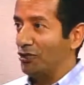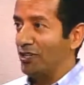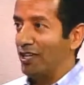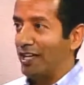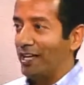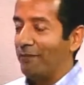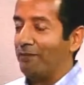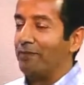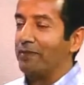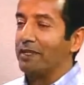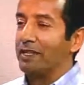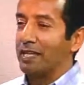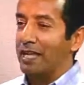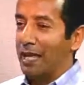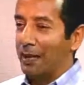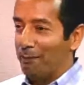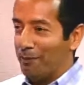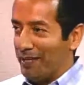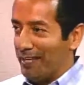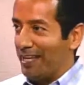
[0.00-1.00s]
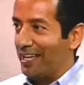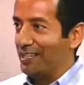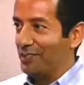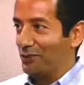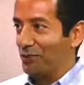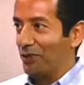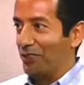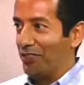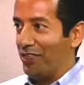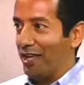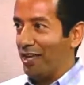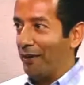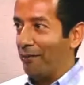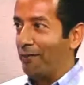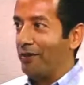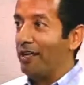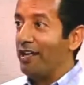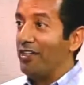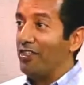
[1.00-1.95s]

that it begins with them.